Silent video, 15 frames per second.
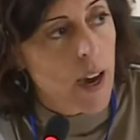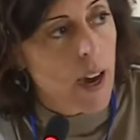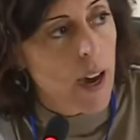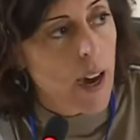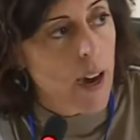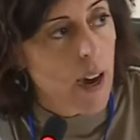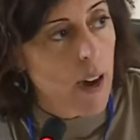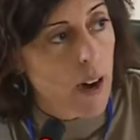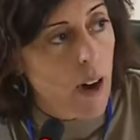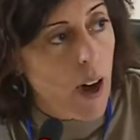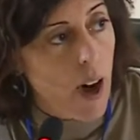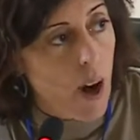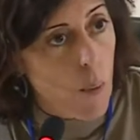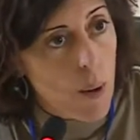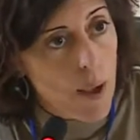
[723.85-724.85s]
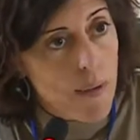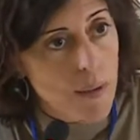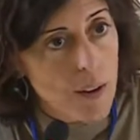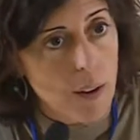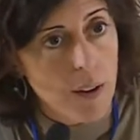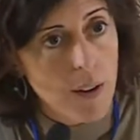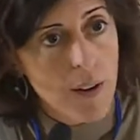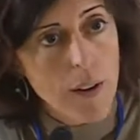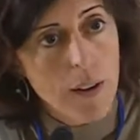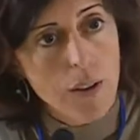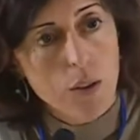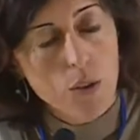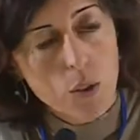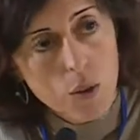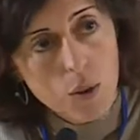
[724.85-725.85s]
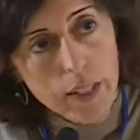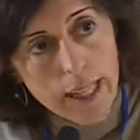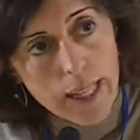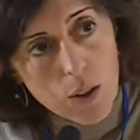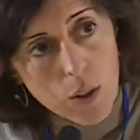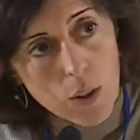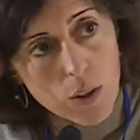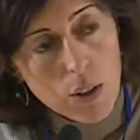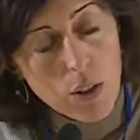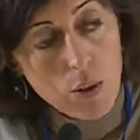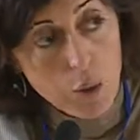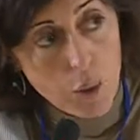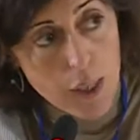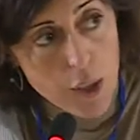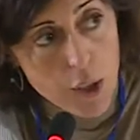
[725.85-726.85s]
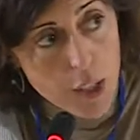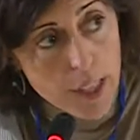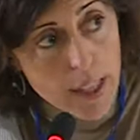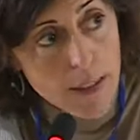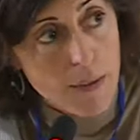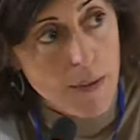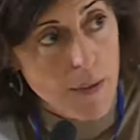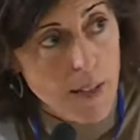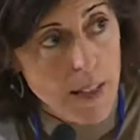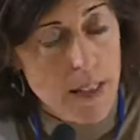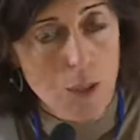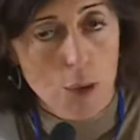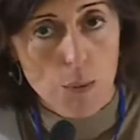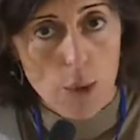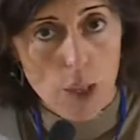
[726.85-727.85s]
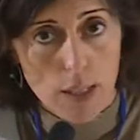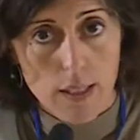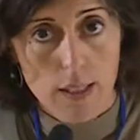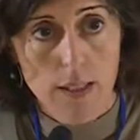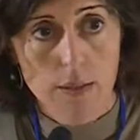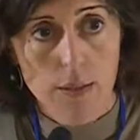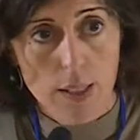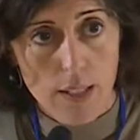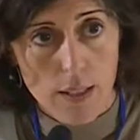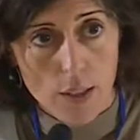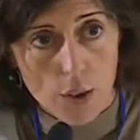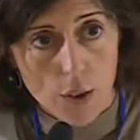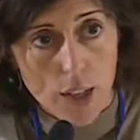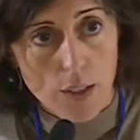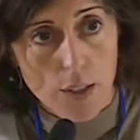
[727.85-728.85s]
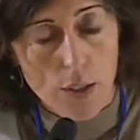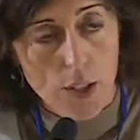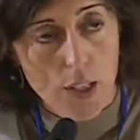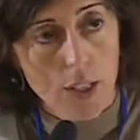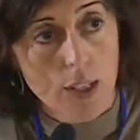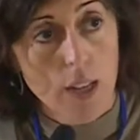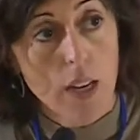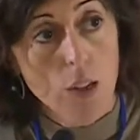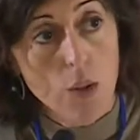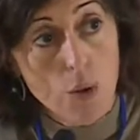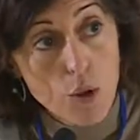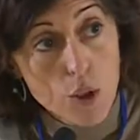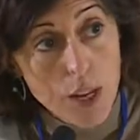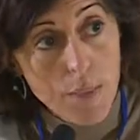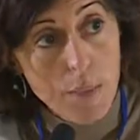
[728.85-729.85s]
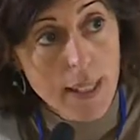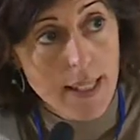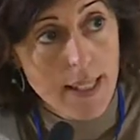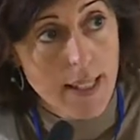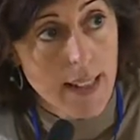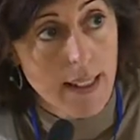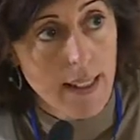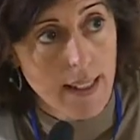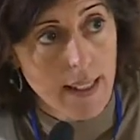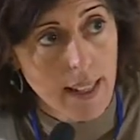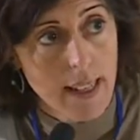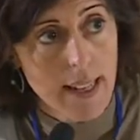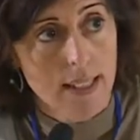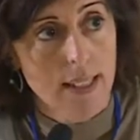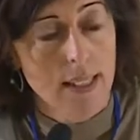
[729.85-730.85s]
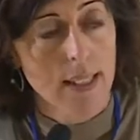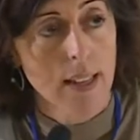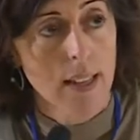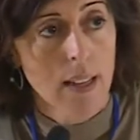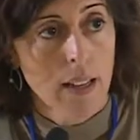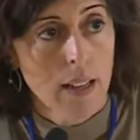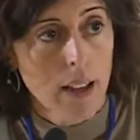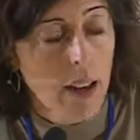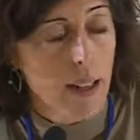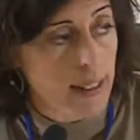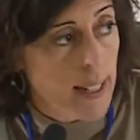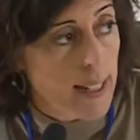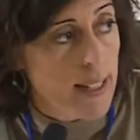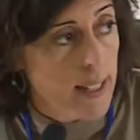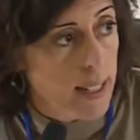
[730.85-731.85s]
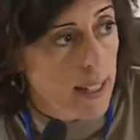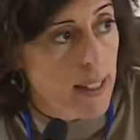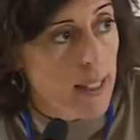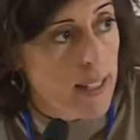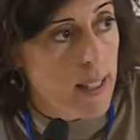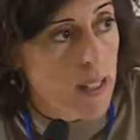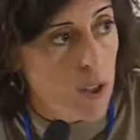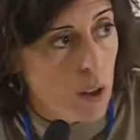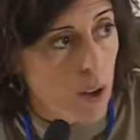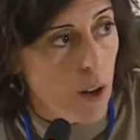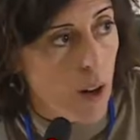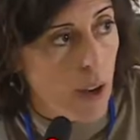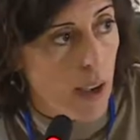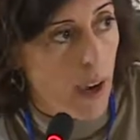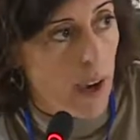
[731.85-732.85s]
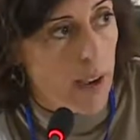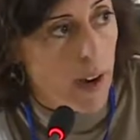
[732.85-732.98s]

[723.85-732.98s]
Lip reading: However, in order to achieve these objectives and strategies, to some extent at least this is so I